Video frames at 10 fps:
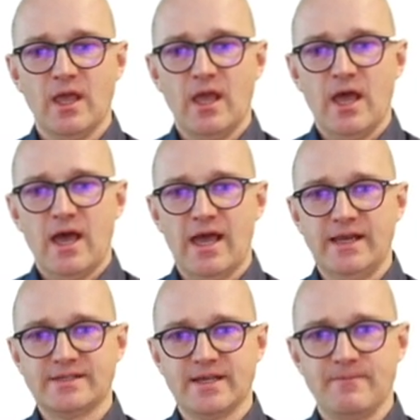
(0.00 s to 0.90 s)
And
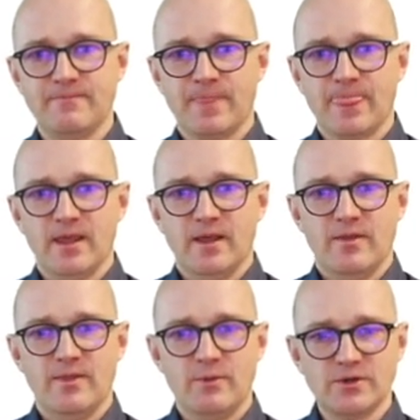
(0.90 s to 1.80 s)

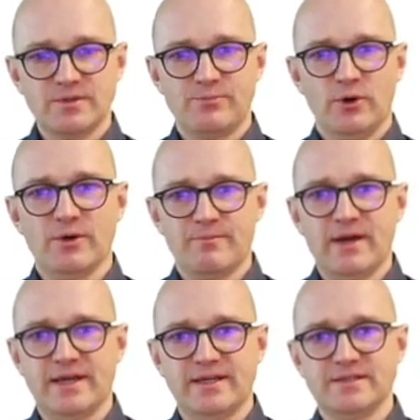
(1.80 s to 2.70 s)
the most important
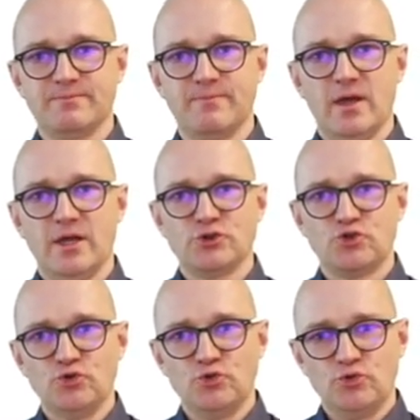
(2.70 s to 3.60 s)
part is
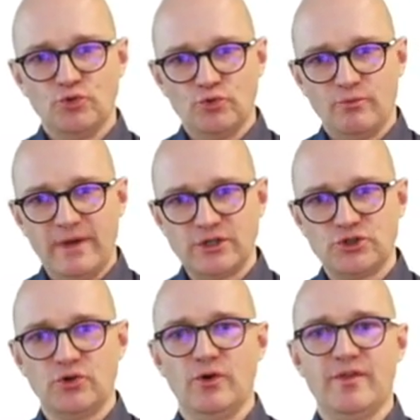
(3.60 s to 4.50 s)
to make
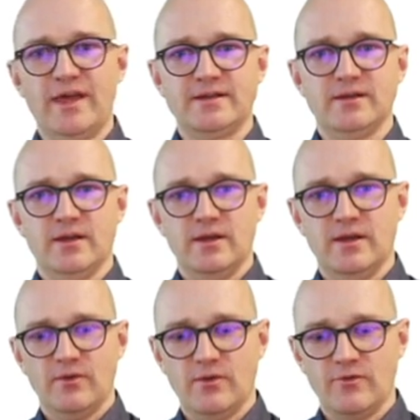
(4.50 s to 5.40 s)
sure that
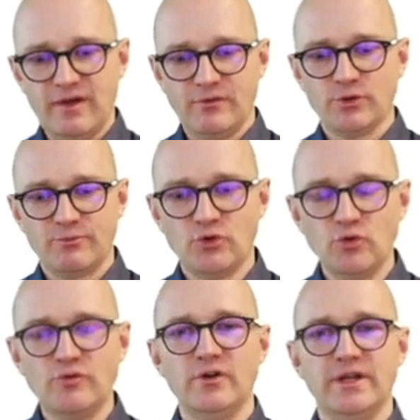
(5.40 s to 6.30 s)
review and
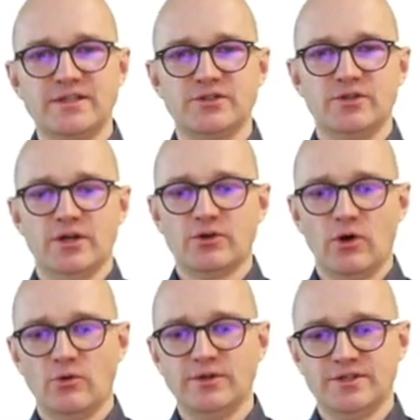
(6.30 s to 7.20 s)
approval is not
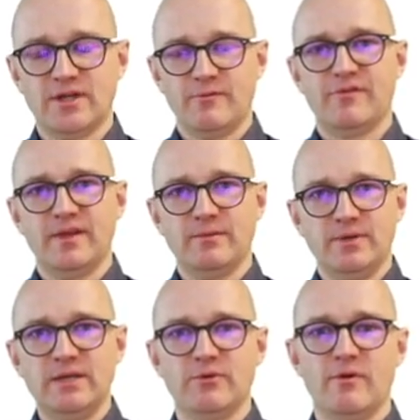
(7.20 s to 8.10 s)
only something
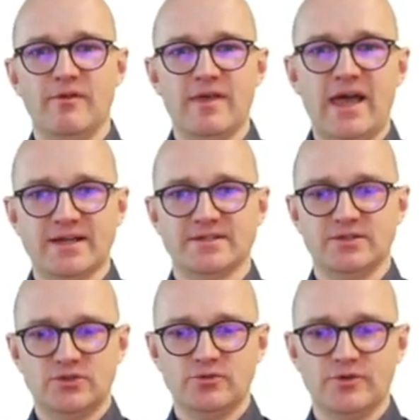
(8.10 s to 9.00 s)
people with access
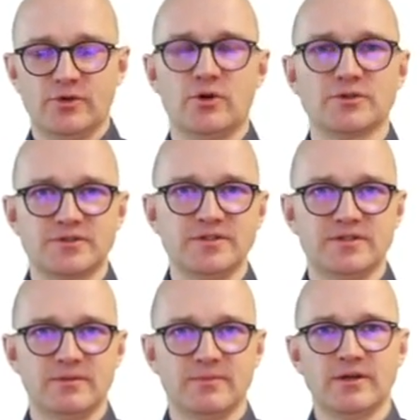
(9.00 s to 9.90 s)
to the core
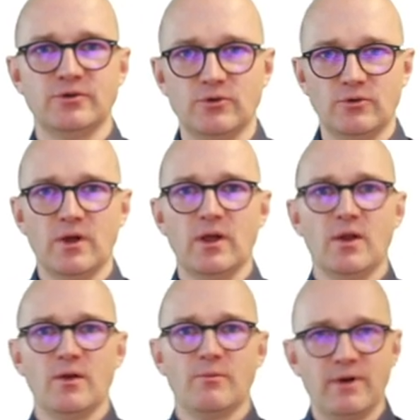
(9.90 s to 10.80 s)
system can do,
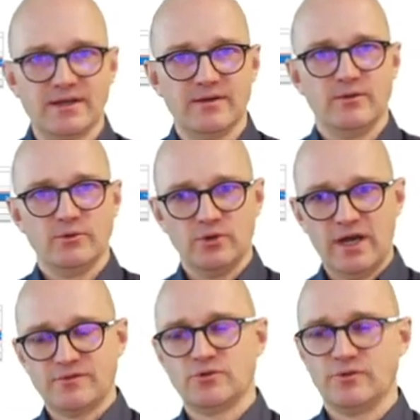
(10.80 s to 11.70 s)
but you
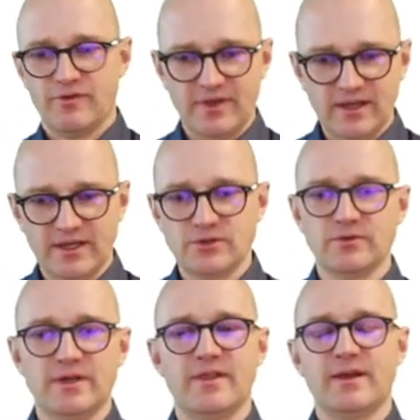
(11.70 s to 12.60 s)
have to think into
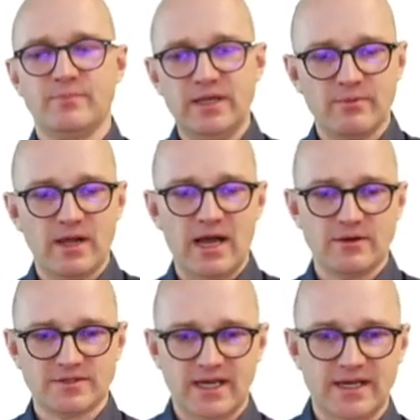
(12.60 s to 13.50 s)
it that people
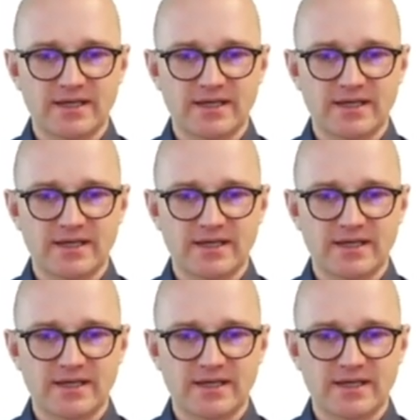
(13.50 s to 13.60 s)
outside